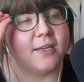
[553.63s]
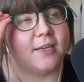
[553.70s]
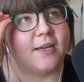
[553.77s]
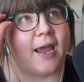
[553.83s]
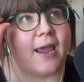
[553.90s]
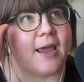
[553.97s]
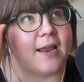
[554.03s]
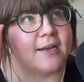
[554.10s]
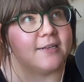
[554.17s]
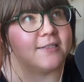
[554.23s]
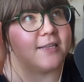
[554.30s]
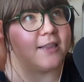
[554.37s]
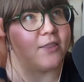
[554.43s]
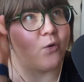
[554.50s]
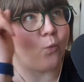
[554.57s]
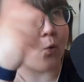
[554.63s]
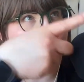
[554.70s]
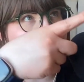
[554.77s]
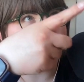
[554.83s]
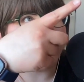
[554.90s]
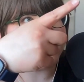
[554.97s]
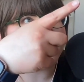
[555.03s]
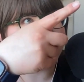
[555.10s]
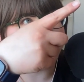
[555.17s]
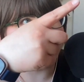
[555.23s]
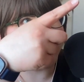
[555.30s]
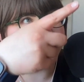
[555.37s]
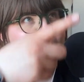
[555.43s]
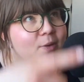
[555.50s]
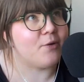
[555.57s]
and the wall that's in
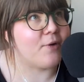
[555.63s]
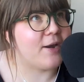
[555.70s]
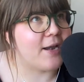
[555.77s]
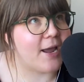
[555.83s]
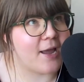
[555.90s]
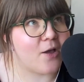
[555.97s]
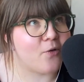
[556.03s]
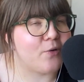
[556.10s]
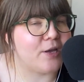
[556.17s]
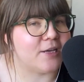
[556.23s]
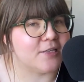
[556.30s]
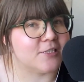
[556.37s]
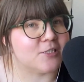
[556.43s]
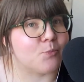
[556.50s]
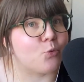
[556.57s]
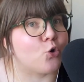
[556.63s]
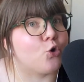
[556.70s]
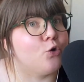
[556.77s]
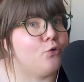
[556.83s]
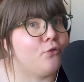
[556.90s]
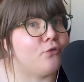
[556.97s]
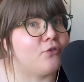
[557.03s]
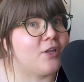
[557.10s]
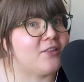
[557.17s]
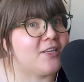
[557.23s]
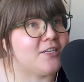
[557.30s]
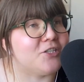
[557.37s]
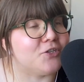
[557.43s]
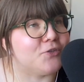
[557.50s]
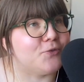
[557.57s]
front of me right now is proof that they
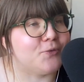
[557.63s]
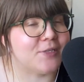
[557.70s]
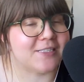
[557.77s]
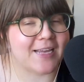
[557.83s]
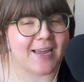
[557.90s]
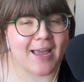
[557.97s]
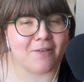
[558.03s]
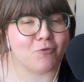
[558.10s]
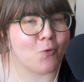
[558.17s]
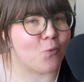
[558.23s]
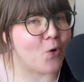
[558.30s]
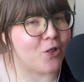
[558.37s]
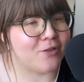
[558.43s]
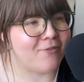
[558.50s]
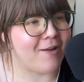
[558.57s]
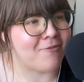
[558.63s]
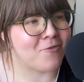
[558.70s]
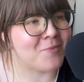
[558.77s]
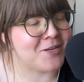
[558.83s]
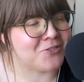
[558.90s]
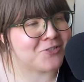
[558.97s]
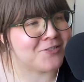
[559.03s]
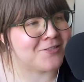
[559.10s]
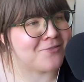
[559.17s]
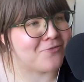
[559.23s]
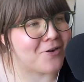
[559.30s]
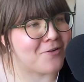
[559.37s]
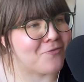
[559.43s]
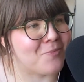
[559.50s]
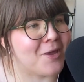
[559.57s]
do, because I have a wall of affirmations in
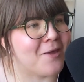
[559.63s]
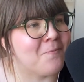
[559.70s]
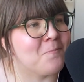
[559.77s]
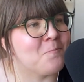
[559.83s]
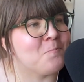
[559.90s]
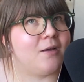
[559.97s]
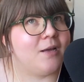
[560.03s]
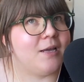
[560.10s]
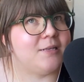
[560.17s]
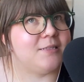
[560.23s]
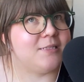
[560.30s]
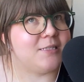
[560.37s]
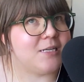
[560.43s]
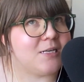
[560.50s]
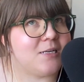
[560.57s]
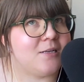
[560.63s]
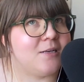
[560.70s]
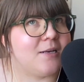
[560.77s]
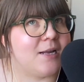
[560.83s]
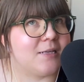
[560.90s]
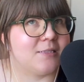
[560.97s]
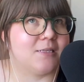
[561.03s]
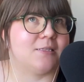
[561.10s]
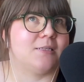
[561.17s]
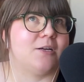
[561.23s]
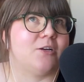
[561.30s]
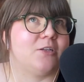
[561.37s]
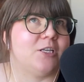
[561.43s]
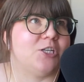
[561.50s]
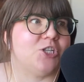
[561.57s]
front of me. It didn't
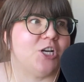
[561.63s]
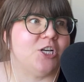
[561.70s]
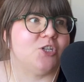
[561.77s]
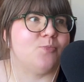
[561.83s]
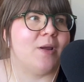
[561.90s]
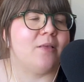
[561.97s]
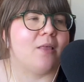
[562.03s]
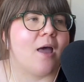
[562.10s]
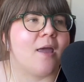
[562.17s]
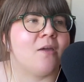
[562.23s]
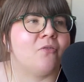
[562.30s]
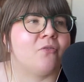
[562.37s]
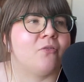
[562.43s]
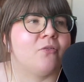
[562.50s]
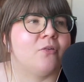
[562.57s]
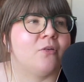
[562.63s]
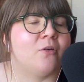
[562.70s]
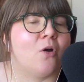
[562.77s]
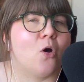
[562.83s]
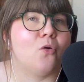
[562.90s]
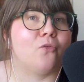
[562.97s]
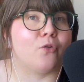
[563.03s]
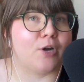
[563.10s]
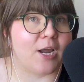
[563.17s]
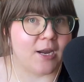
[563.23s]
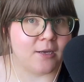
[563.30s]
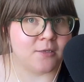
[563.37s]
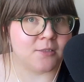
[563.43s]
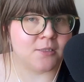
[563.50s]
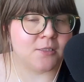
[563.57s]
necessarily change my life
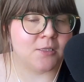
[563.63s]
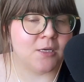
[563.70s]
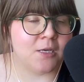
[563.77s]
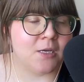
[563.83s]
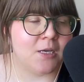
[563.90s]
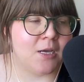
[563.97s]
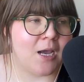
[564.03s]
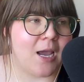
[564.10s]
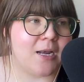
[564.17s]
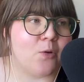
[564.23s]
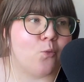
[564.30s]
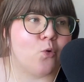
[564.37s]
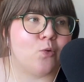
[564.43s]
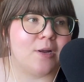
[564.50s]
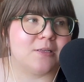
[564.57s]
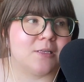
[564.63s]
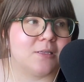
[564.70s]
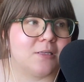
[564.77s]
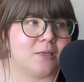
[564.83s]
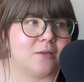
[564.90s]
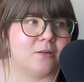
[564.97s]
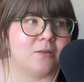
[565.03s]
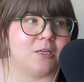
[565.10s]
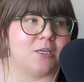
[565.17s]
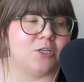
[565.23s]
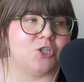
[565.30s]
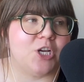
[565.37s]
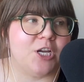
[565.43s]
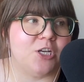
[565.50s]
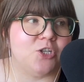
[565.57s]
overnight, and it won't necessarily
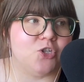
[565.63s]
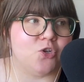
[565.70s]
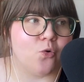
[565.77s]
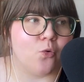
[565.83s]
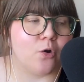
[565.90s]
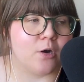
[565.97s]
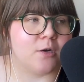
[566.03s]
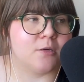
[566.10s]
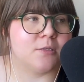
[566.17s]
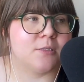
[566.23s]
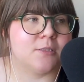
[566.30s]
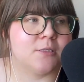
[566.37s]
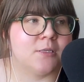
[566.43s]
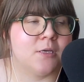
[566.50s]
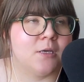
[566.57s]
change yours,